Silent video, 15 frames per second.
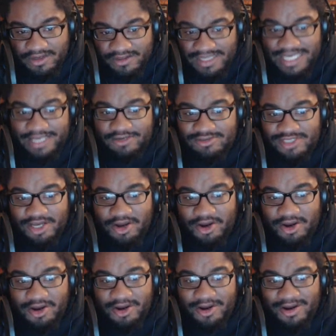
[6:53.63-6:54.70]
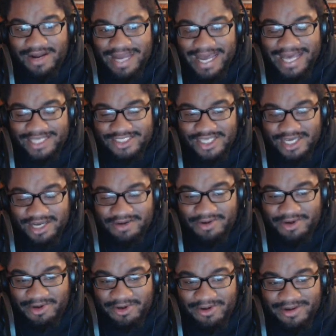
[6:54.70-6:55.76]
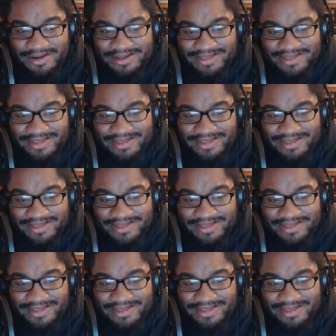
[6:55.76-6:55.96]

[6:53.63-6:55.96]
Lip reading: they use her as the hero,